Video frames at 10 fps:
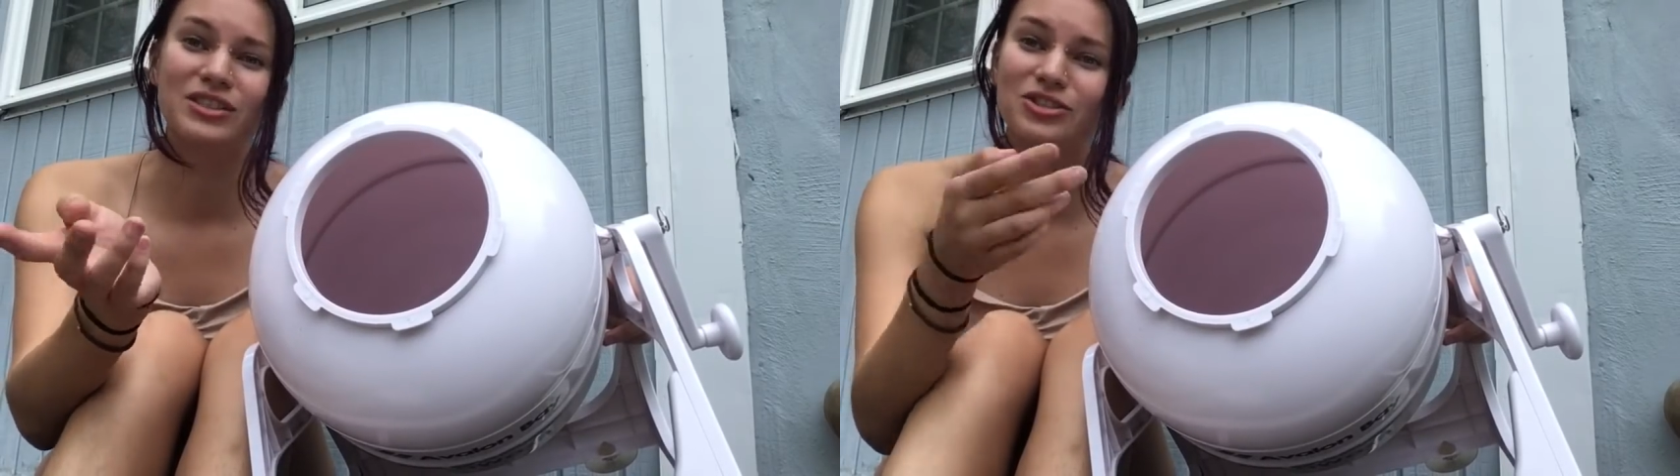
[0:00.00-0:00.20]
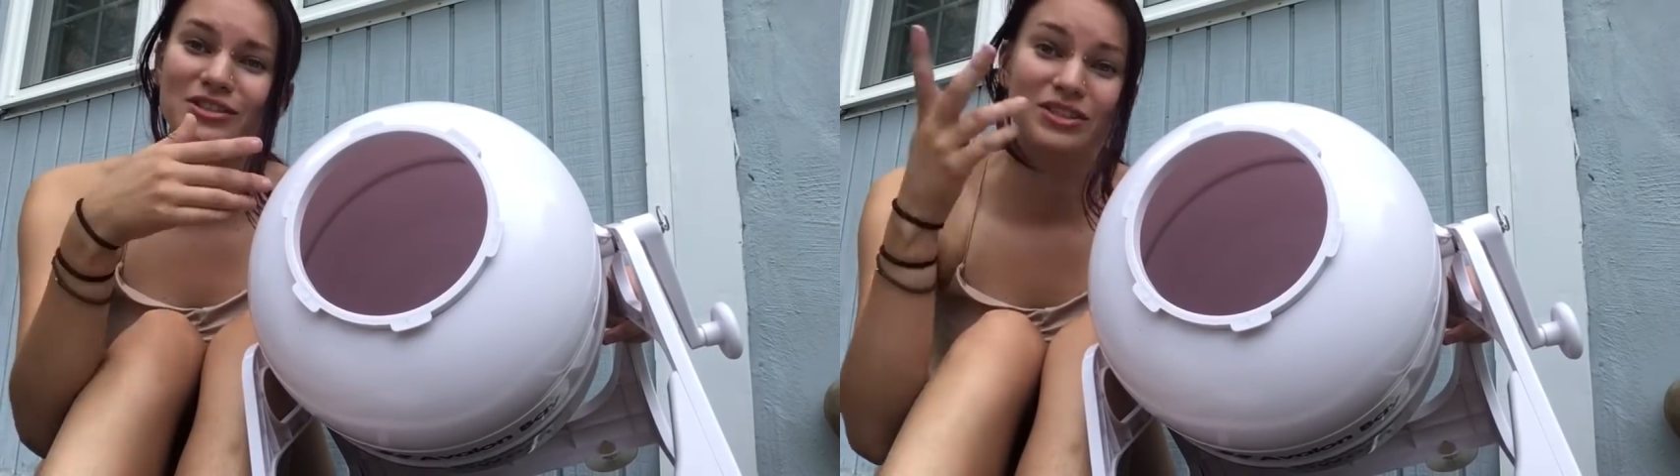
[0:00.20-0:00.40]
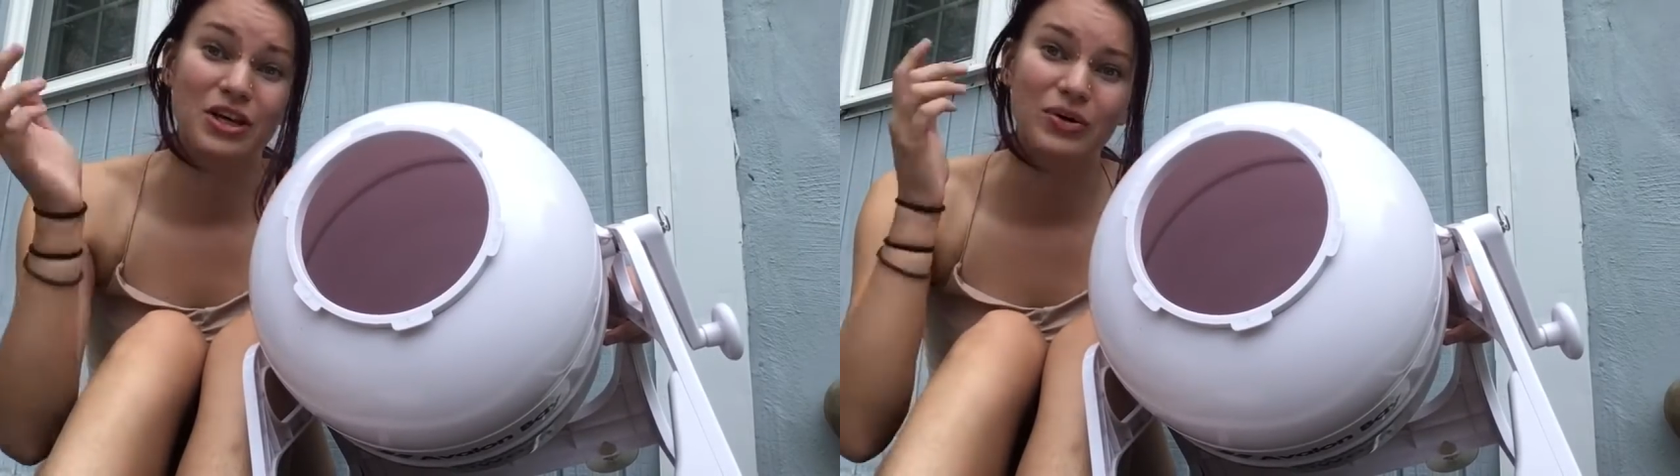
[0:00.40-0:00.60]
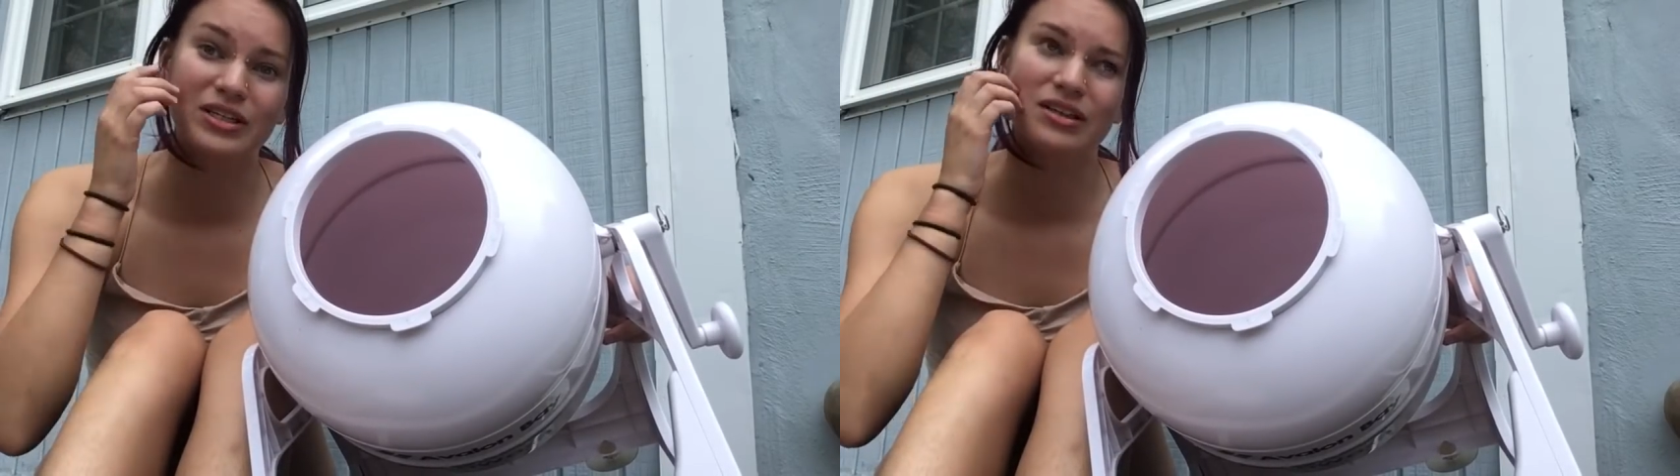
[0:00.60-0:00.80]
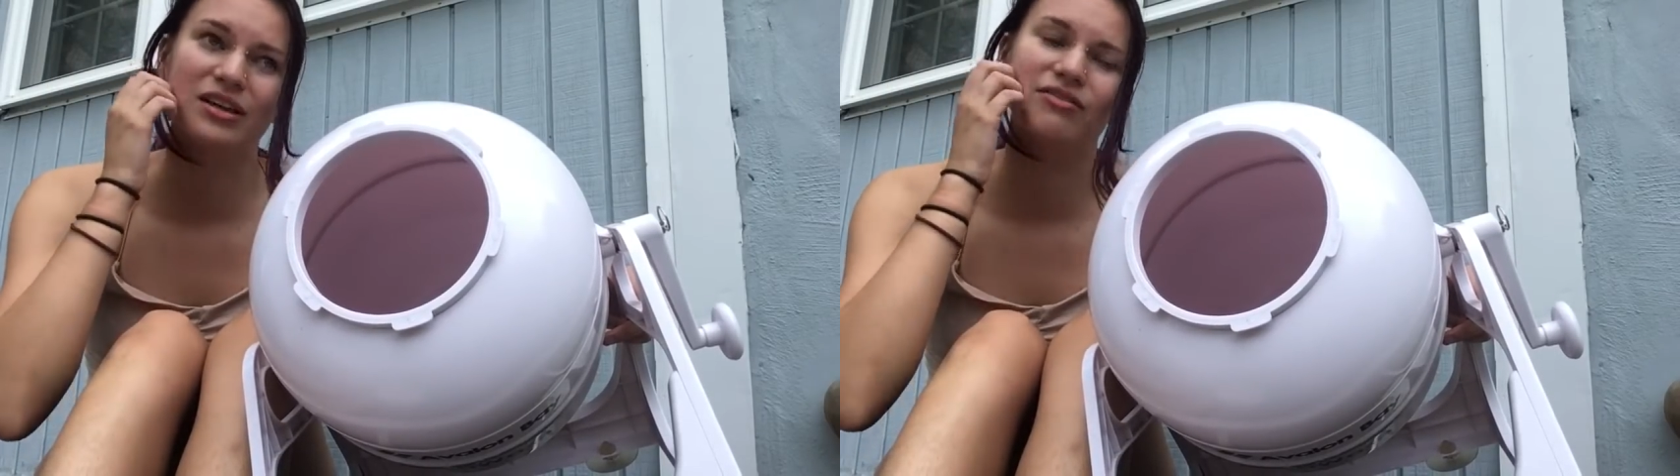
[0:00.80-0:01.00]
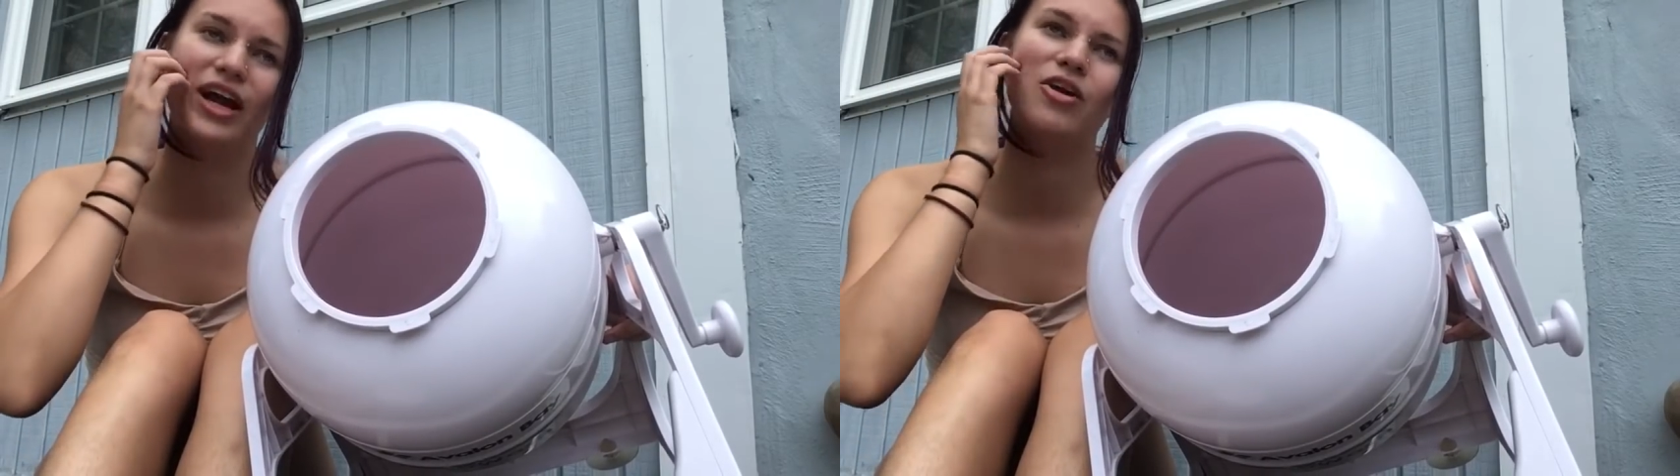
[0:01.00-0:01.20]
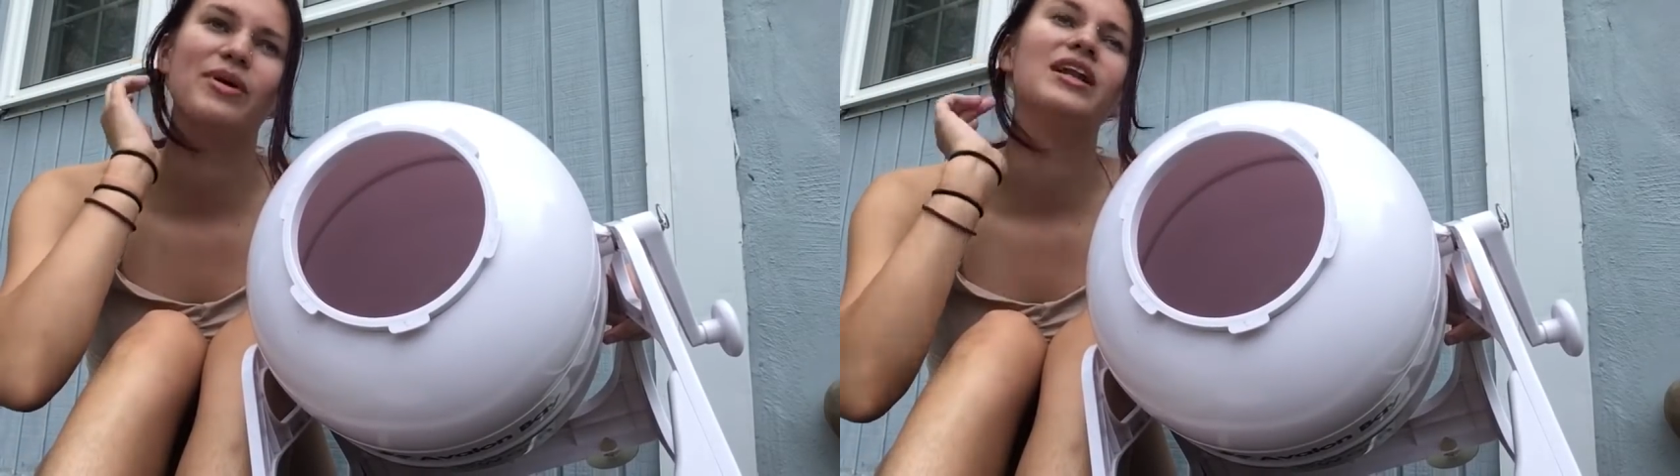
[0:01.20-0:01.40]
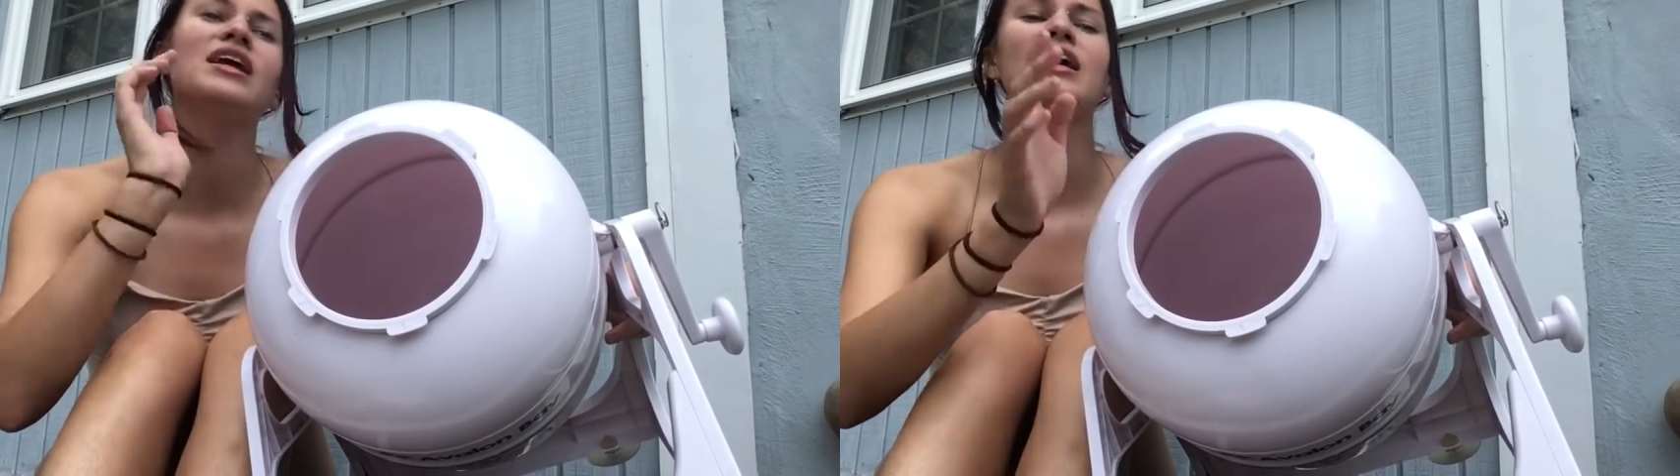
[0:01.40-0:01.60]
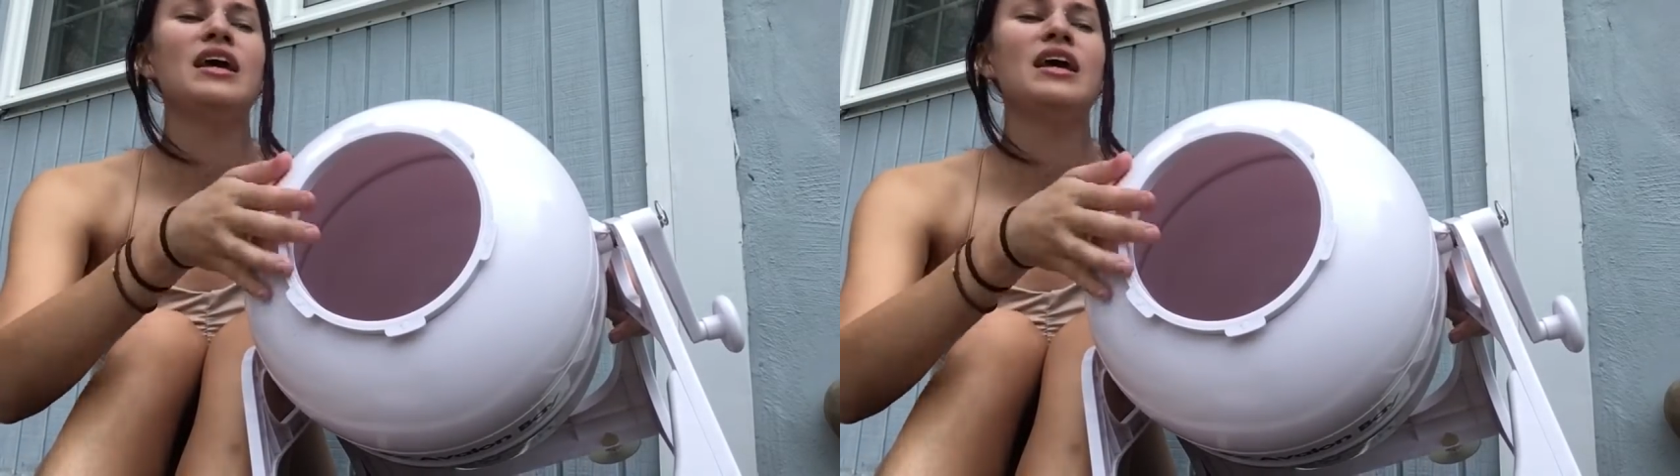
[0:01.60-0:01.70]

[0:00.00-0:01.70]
to just go into the environment.